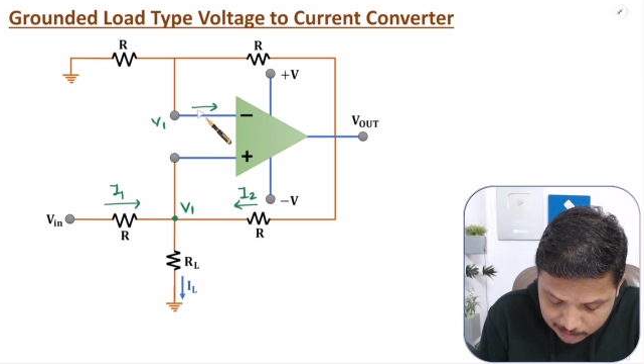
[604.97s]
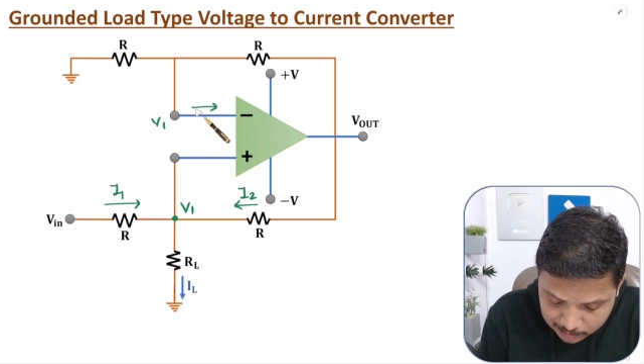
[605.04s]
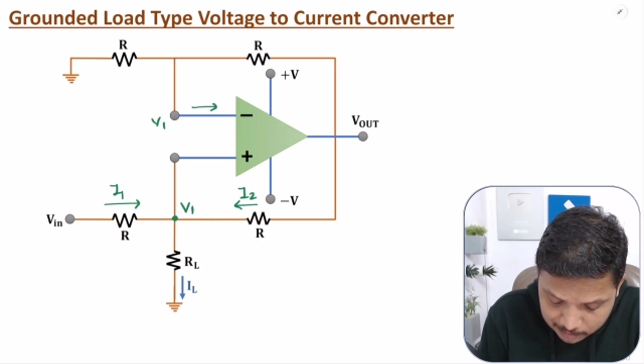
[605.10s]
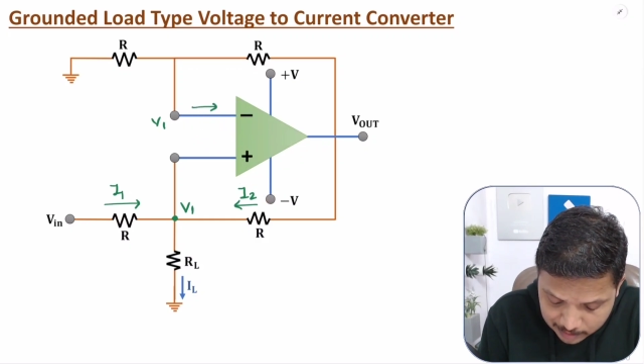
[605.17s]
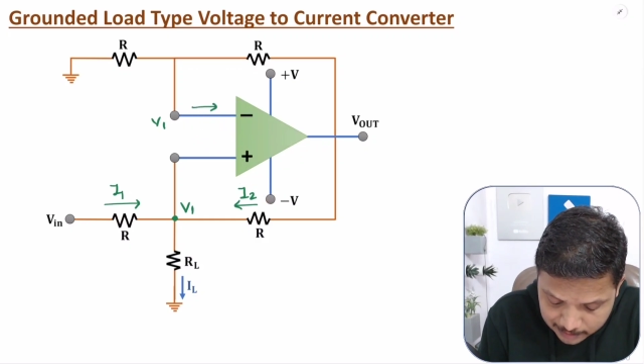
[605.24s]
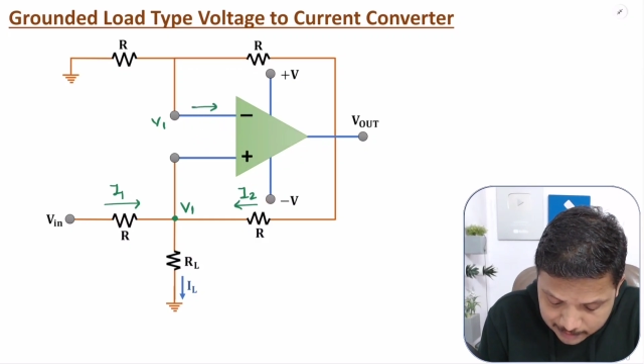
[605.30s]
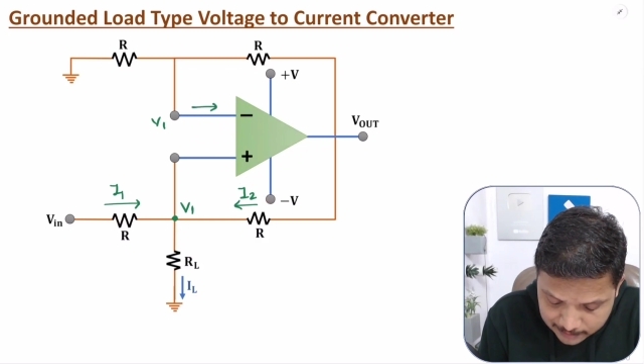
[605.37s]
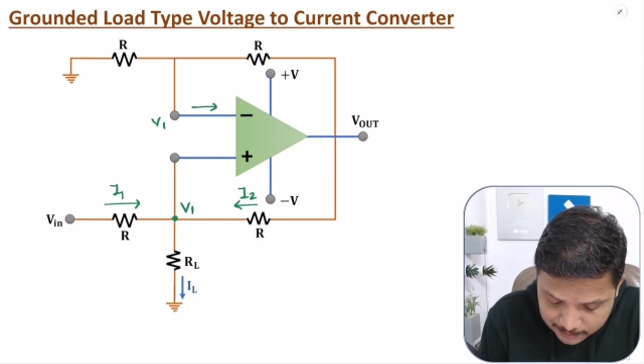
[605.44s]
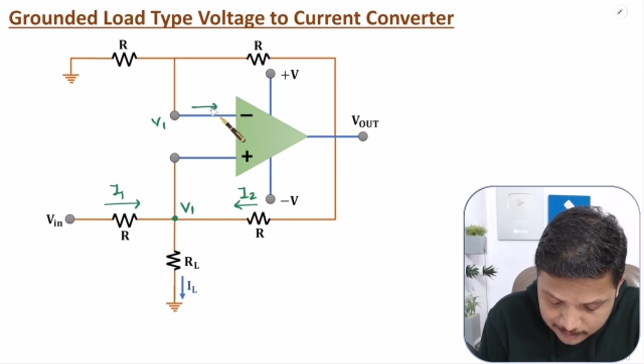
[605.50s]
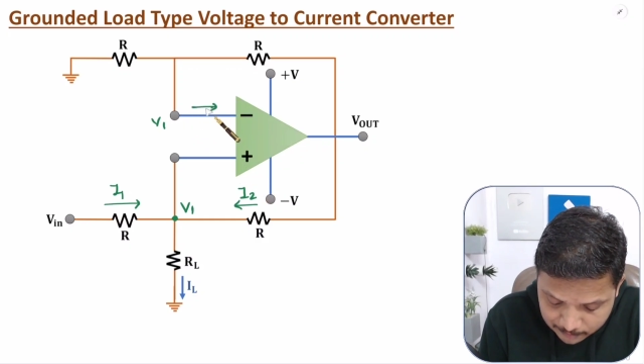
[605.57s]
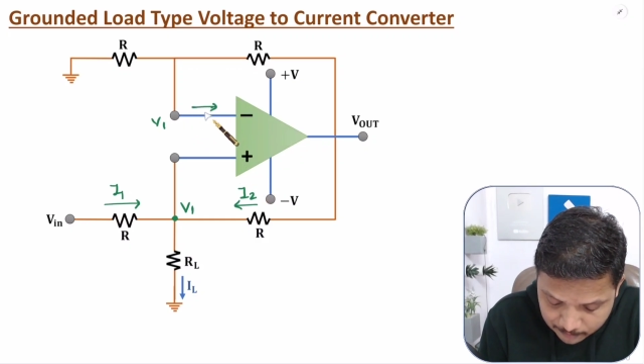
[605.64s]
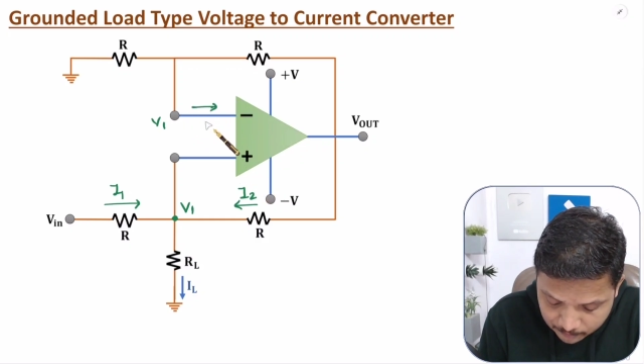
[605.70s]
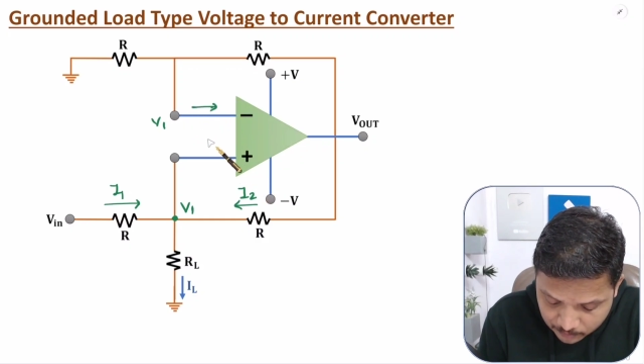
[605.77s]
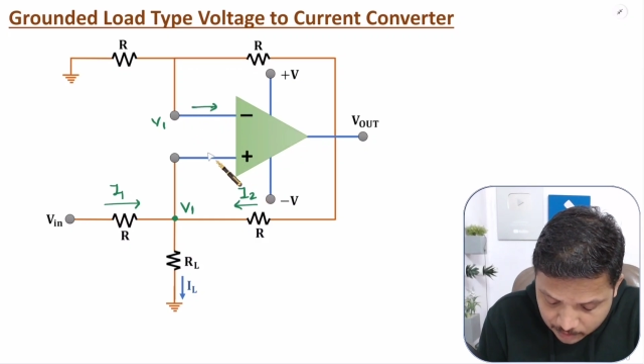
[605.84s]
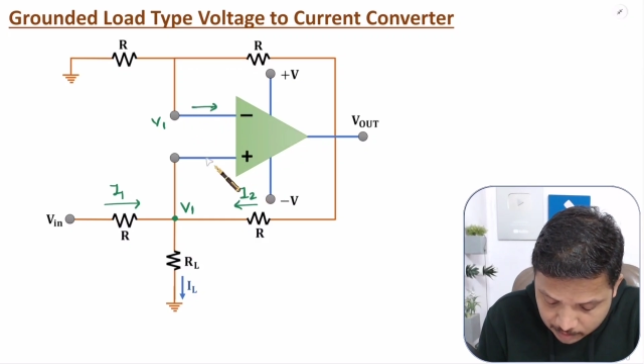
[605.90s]
this
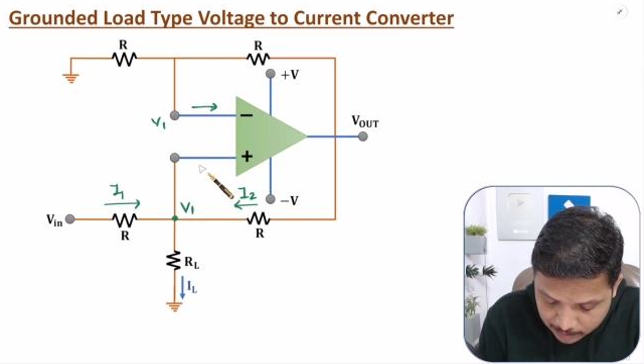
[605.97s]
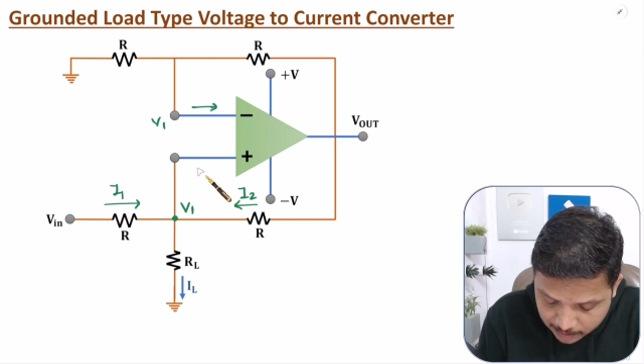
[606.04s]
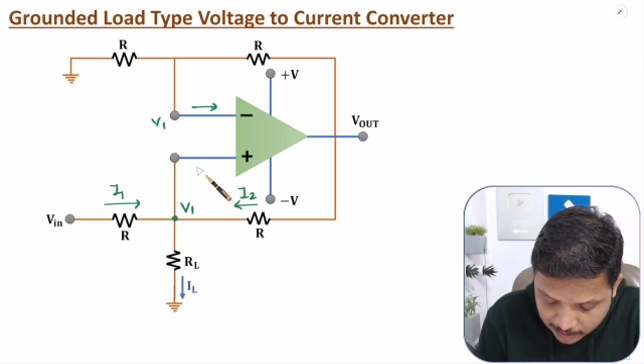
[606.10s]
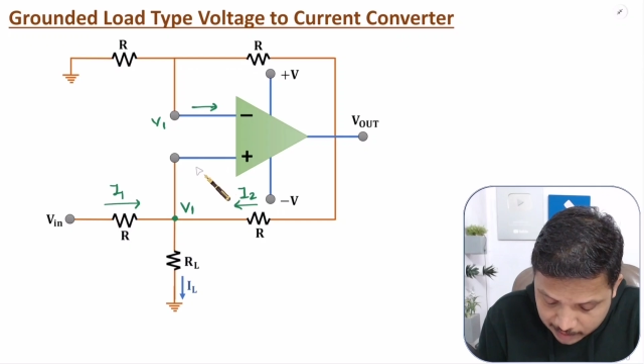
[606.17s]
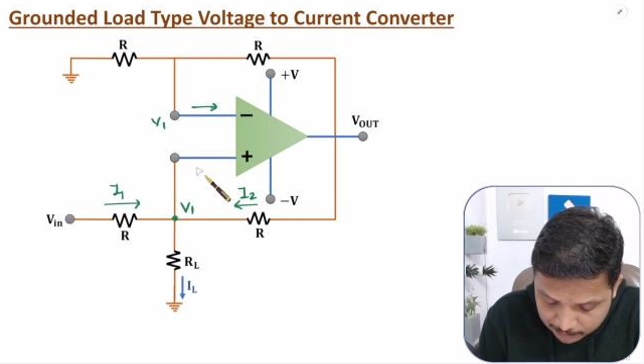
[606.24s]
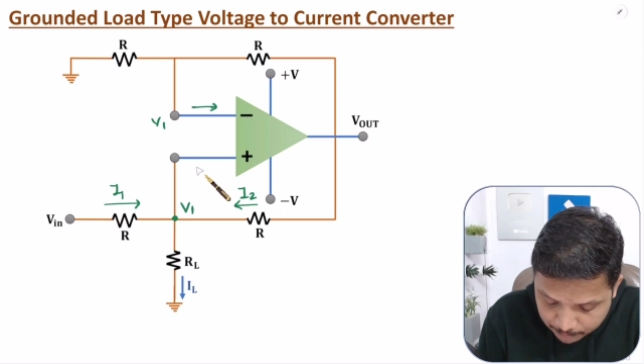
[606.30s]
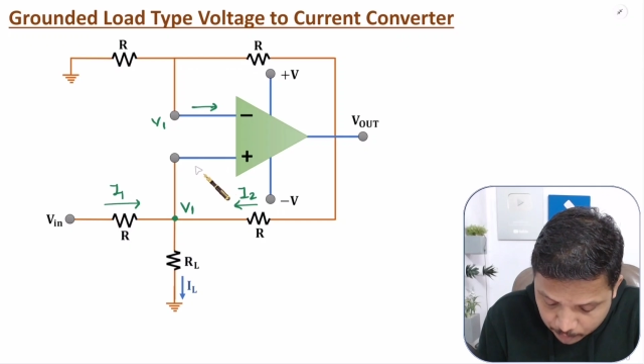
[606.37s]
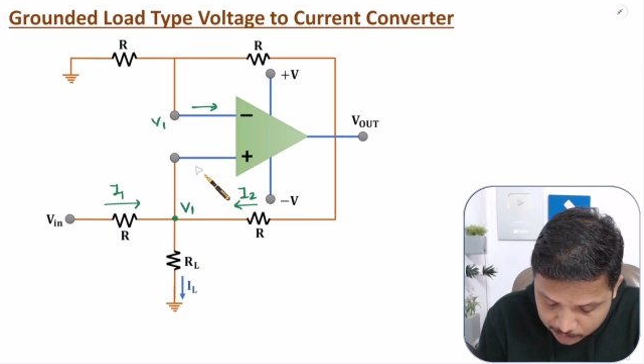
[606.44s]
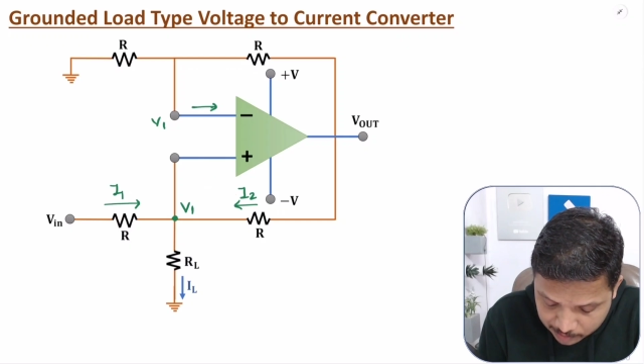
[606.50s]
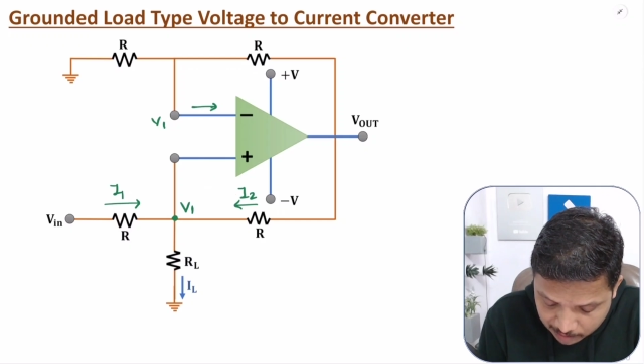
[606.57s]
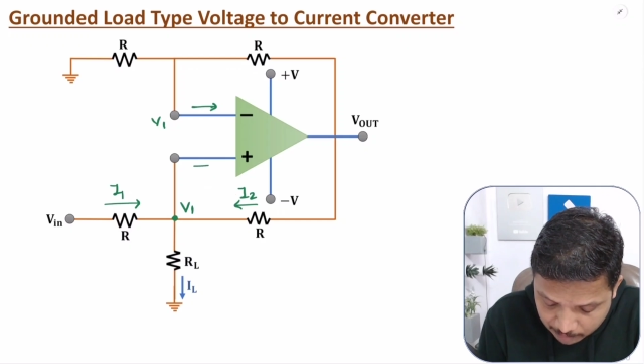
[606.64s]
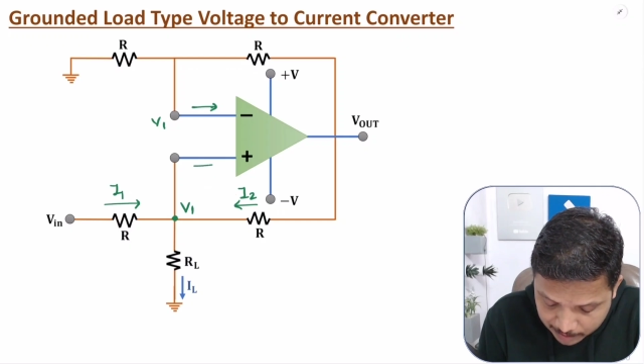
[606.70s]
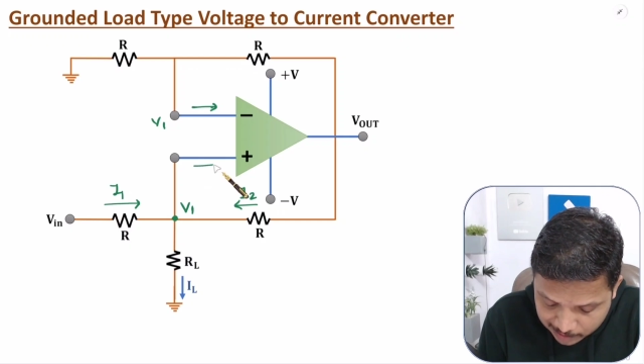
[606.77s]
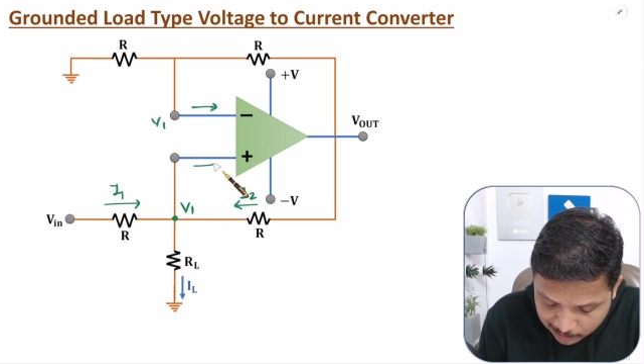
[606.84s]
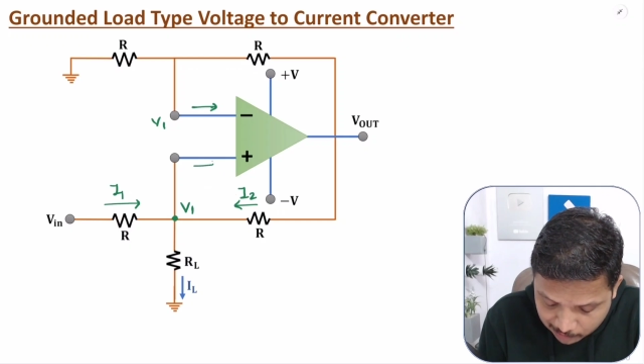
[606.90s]
input
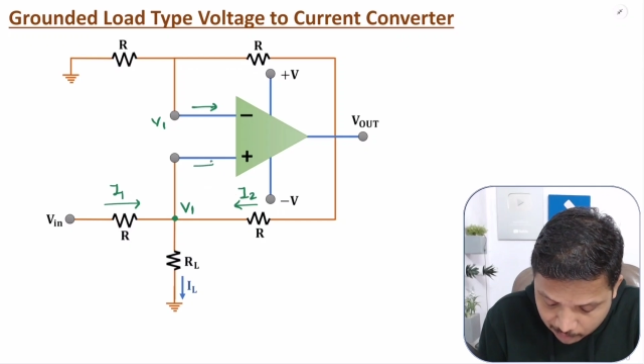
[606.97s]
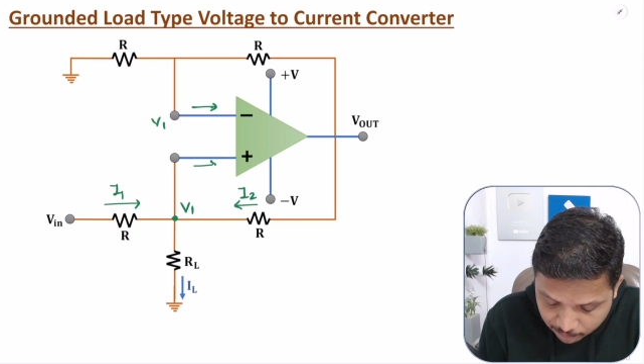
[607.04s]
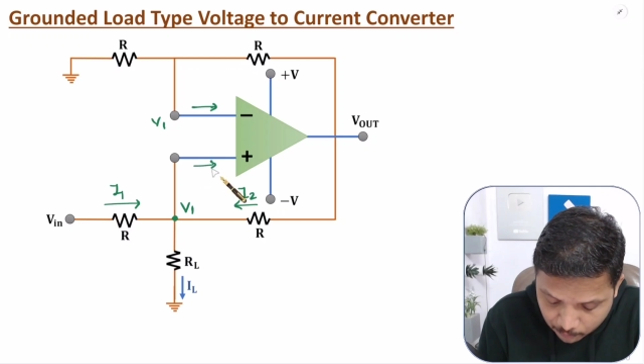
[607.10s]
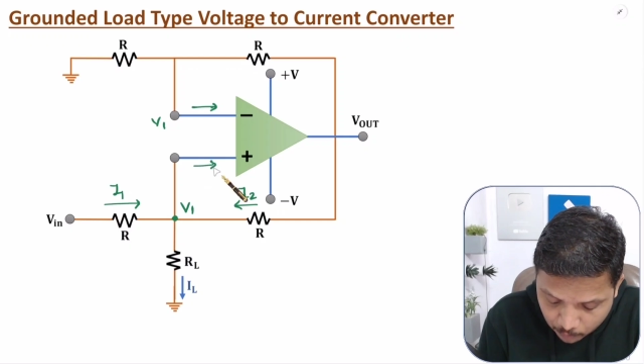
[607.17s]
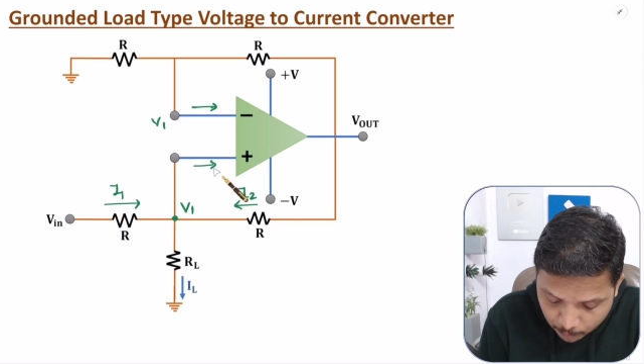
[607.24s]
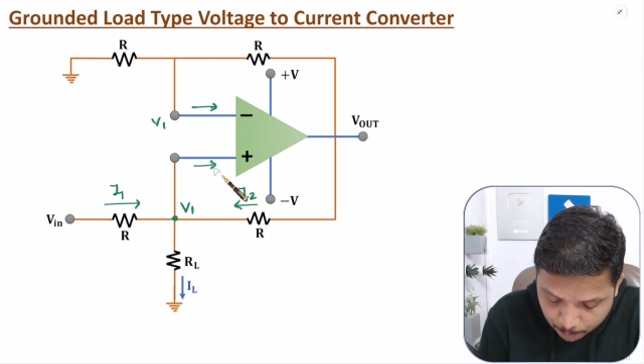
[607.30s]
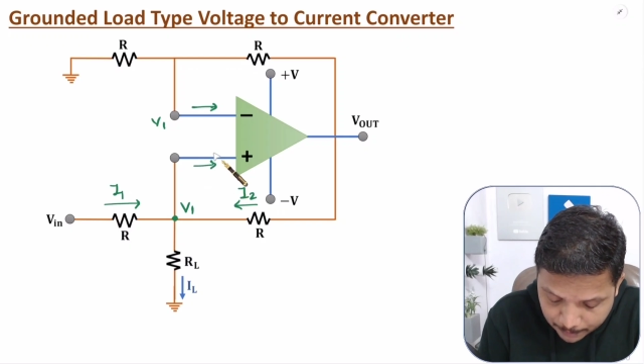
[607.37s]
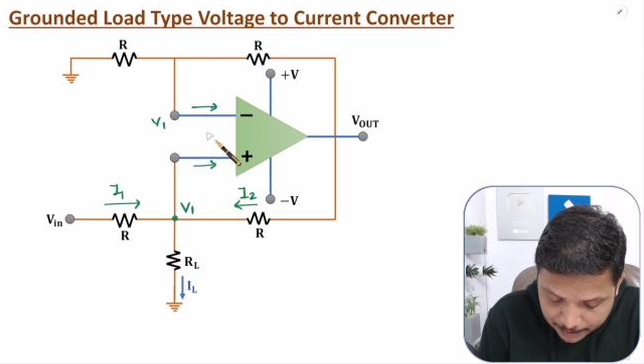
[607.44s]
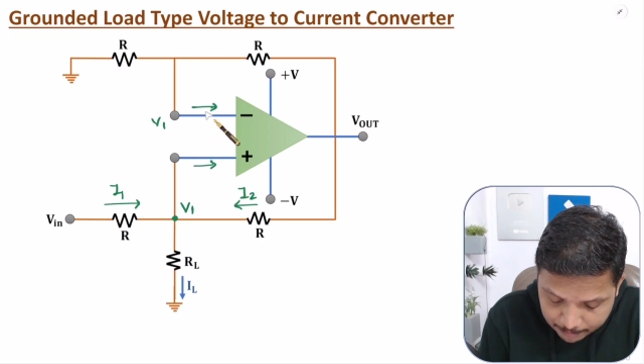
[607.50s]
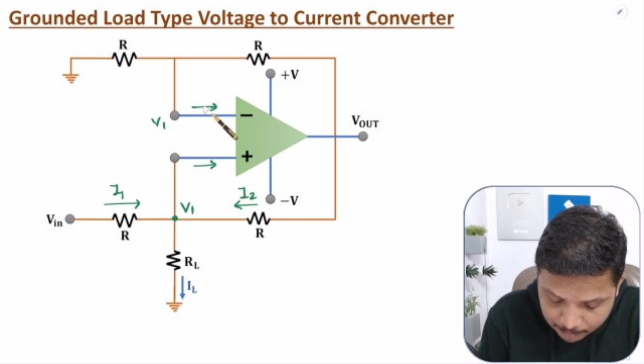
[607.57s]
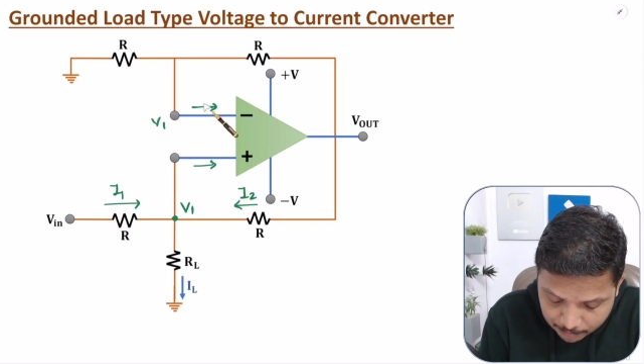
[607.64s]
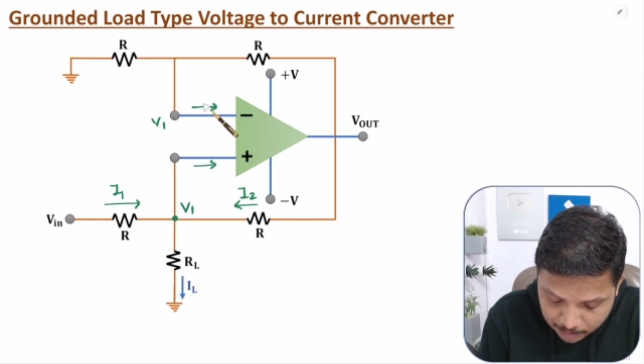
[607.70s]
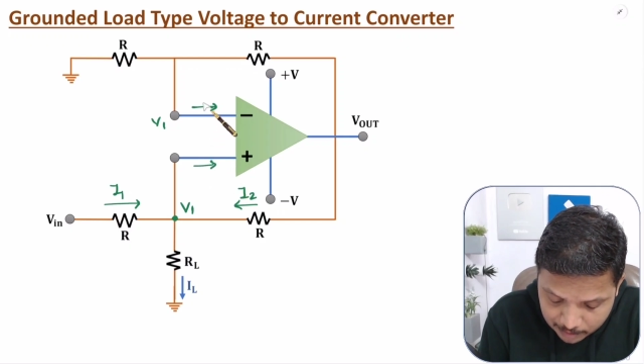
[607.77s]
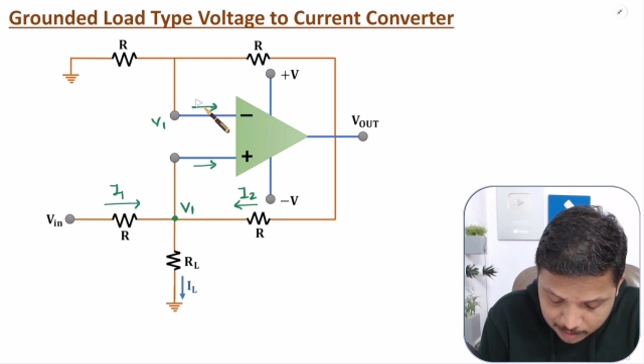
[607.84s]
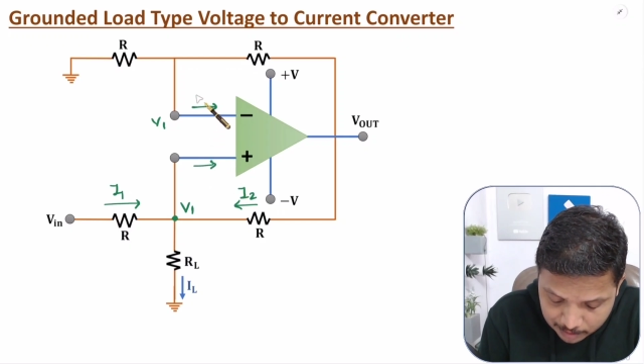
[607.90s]
terminal of
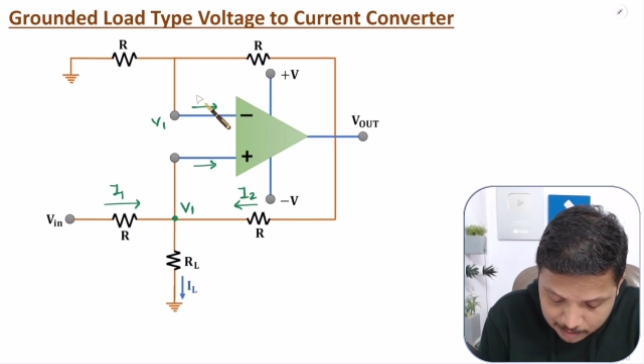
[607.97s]
op-amp